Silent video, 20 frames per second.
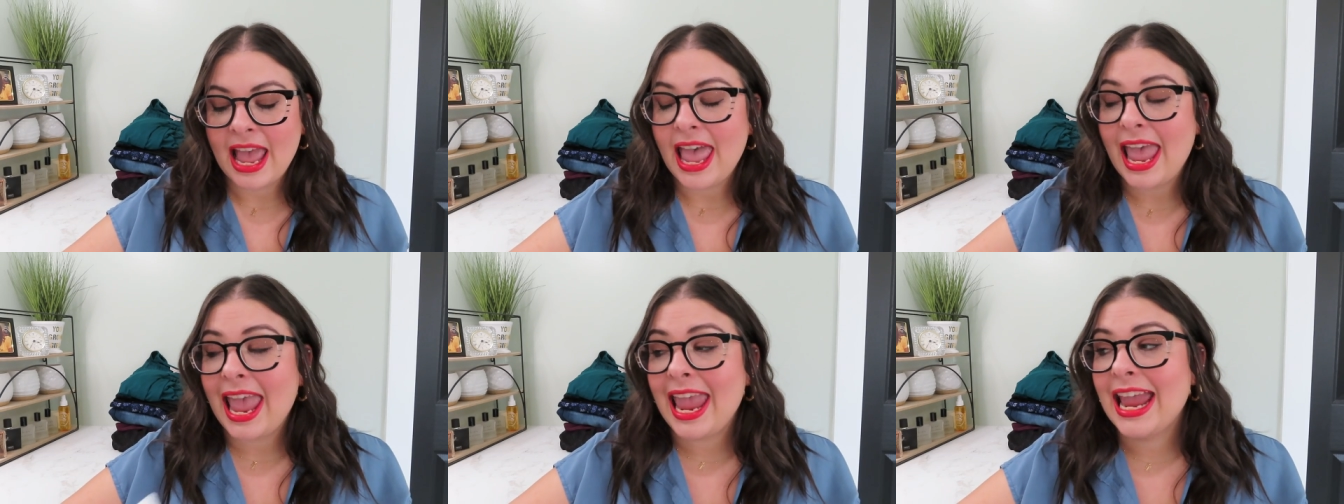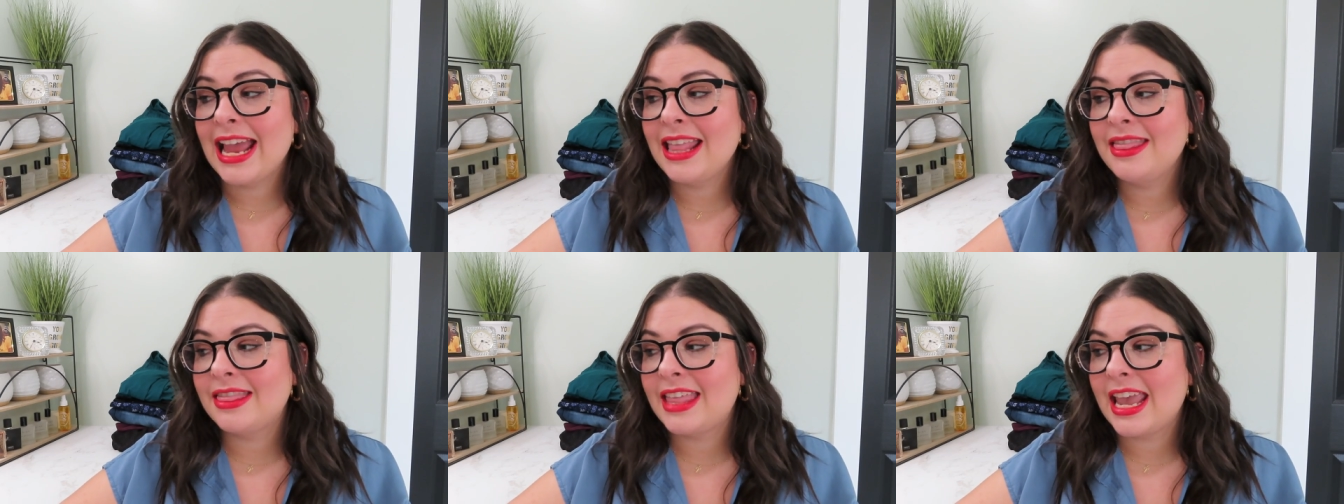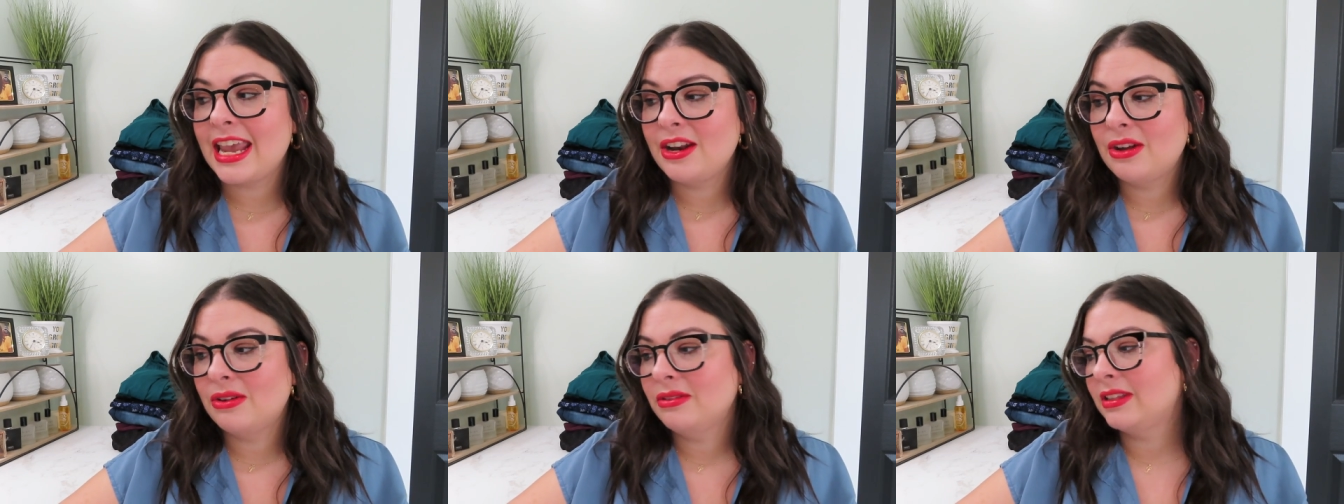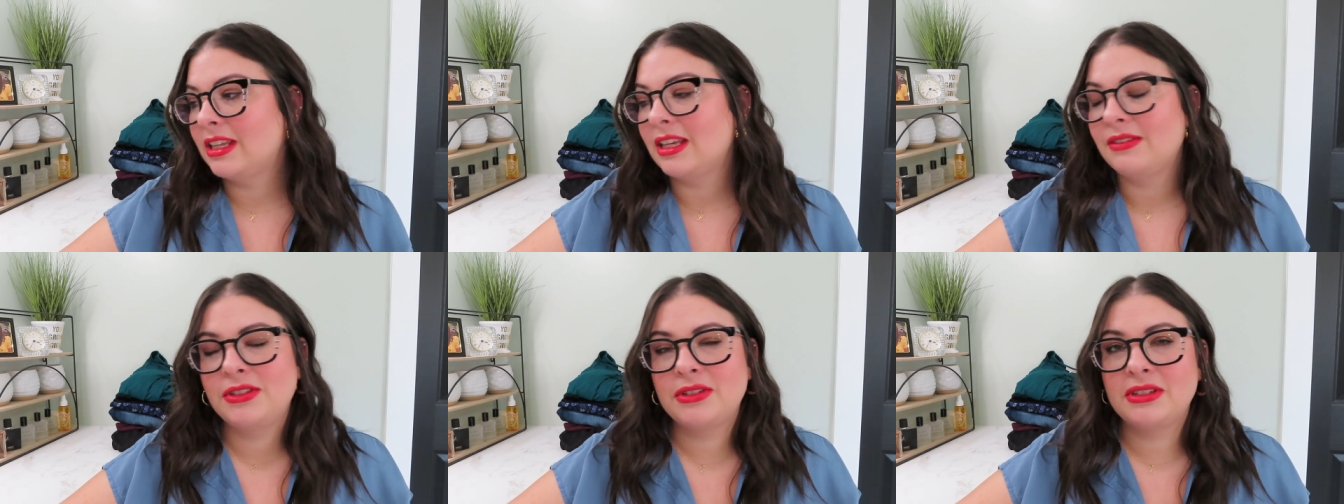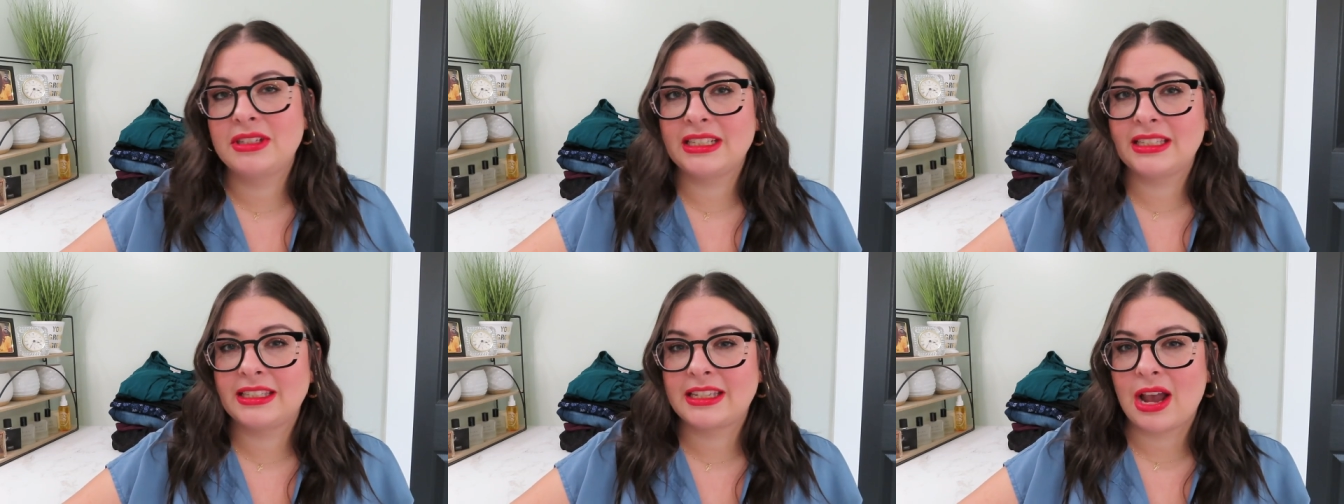And they don't give you a
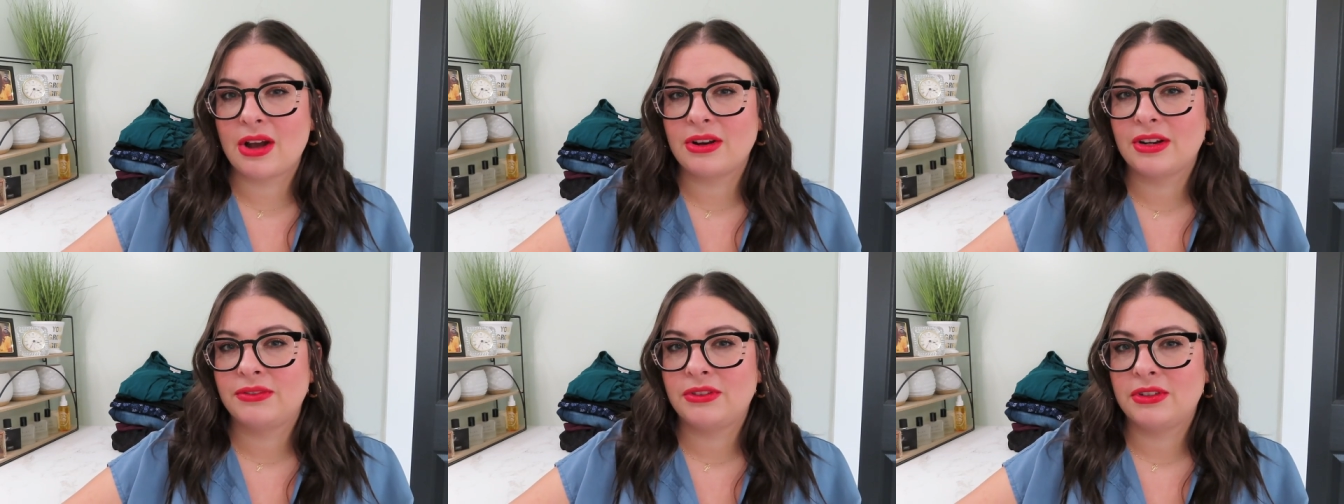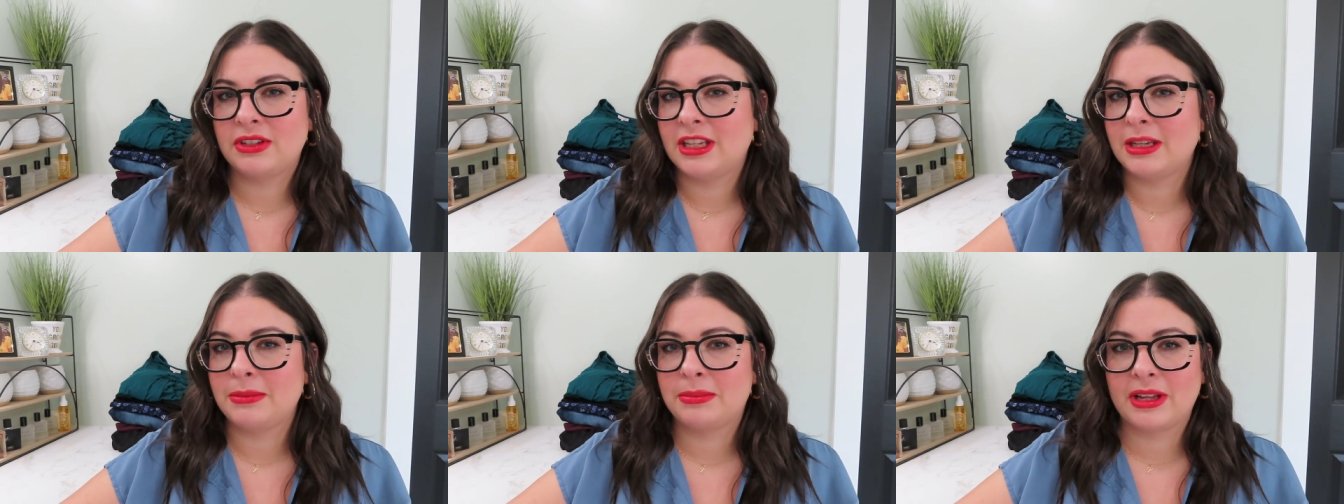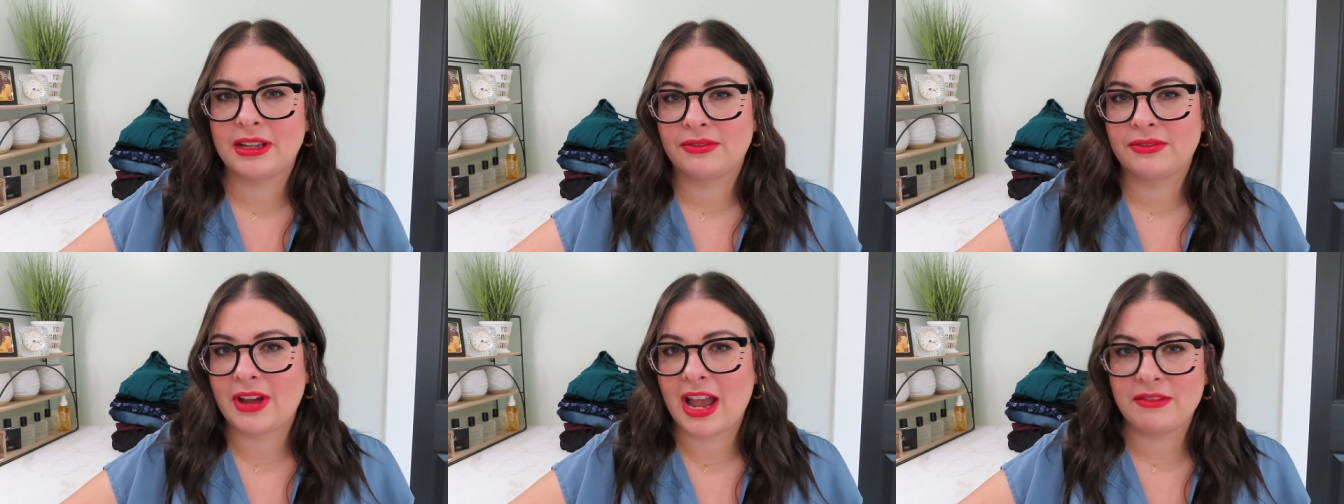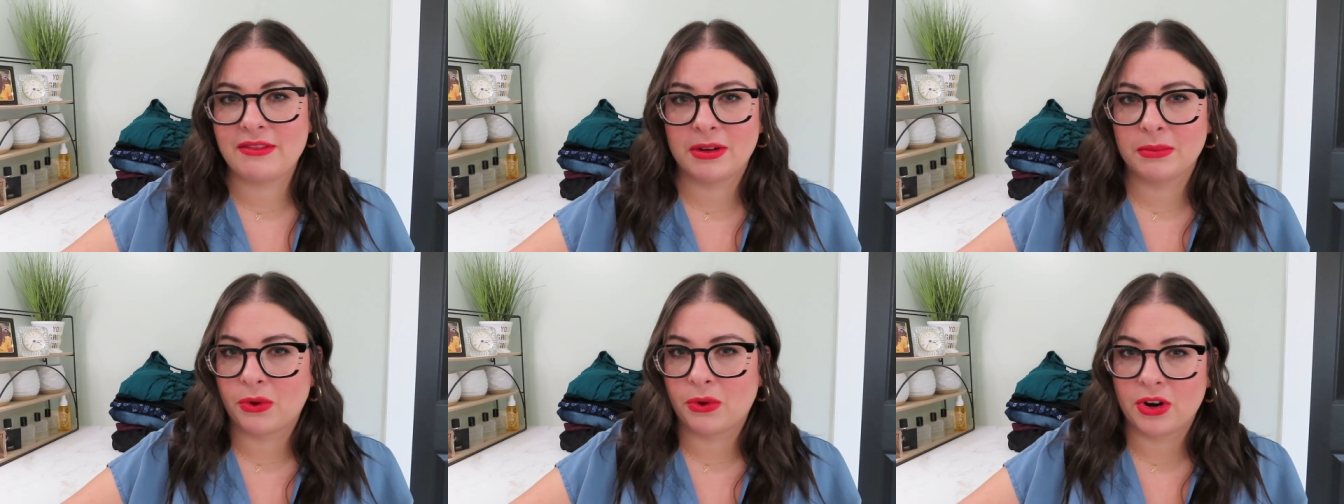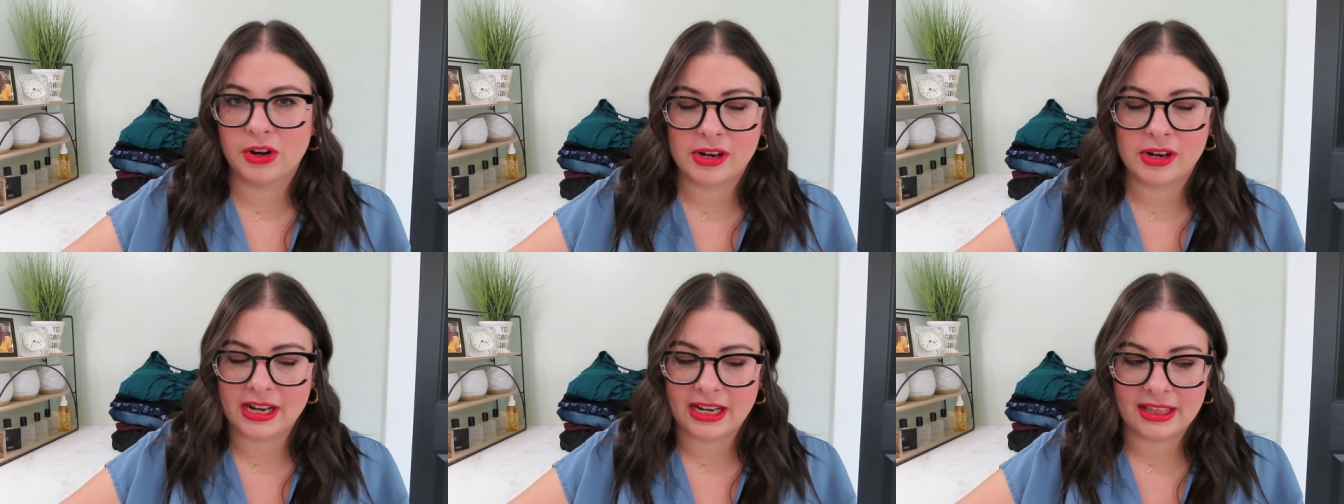discount if you keep like 5 or
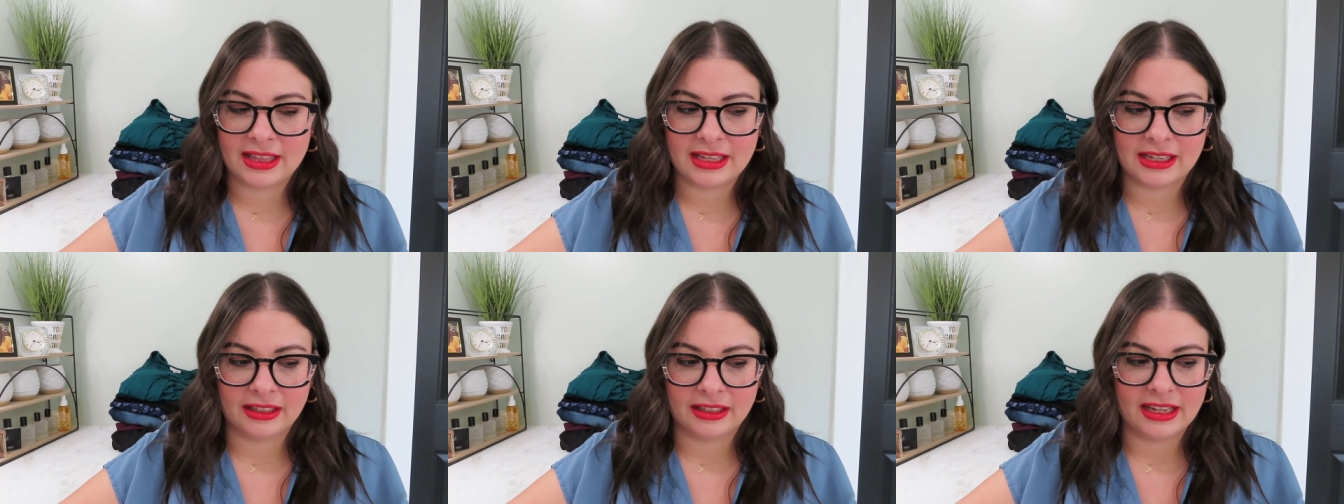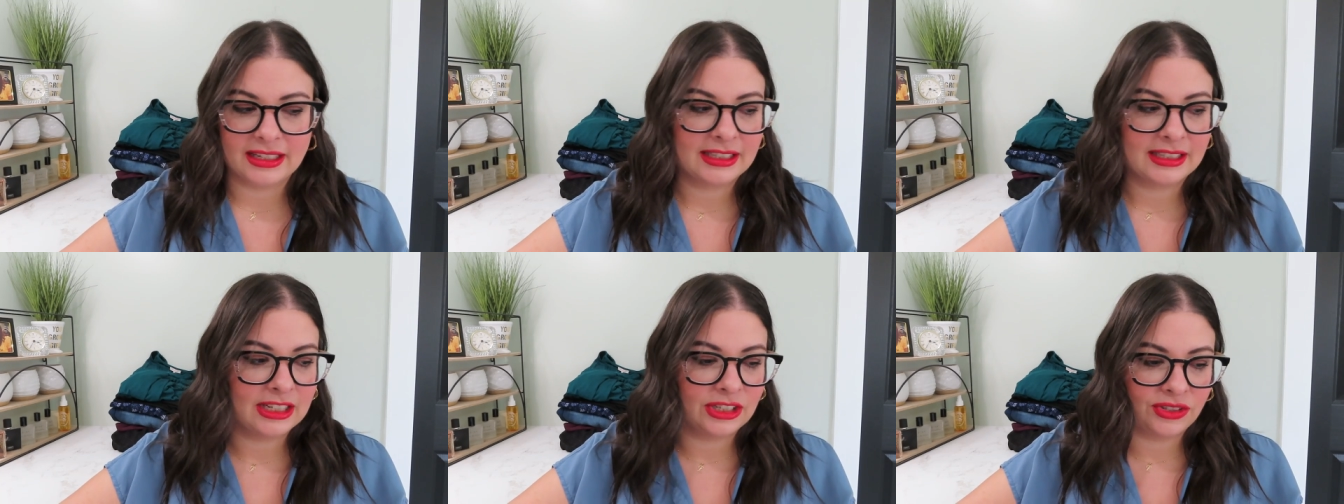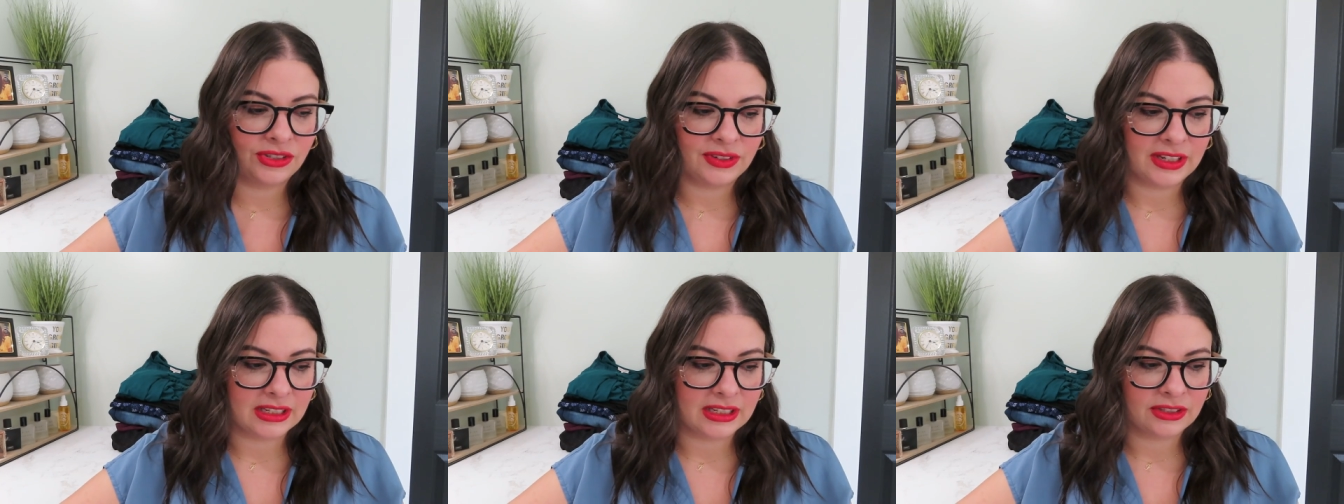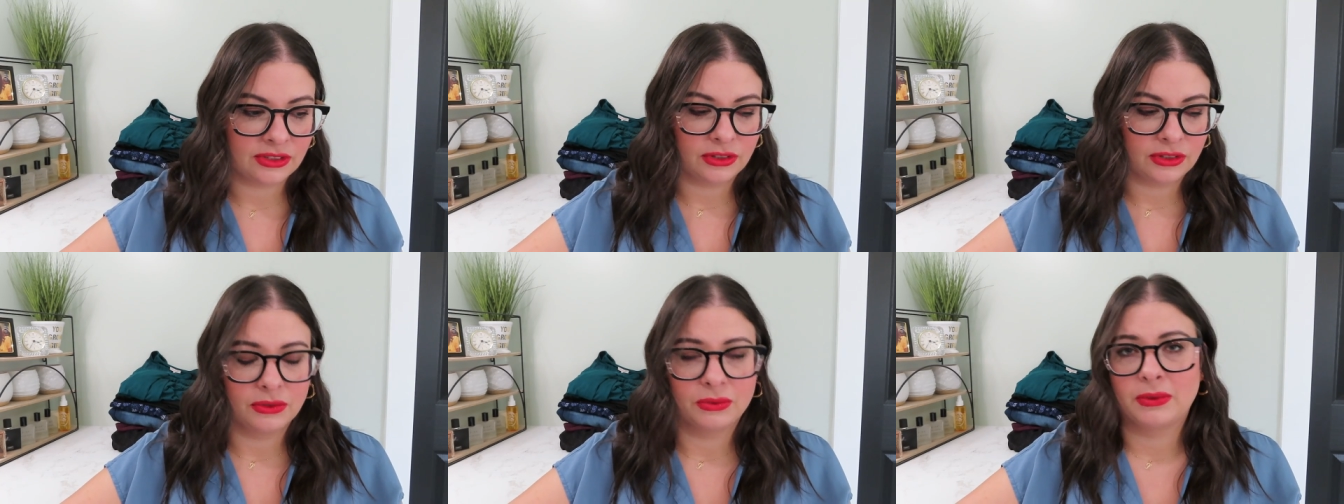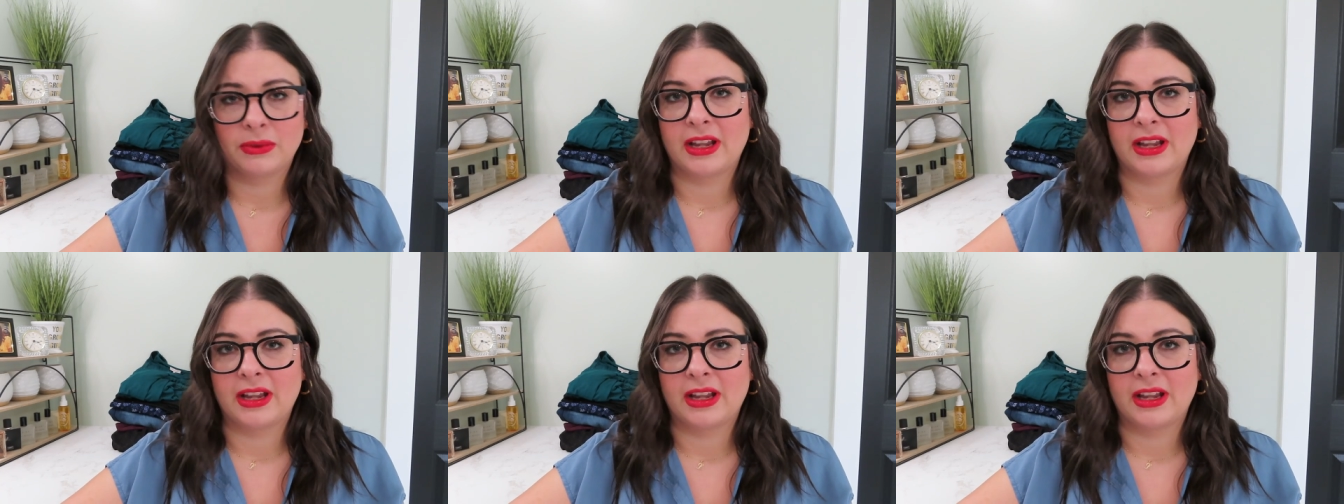more or anything like Stitch Fix or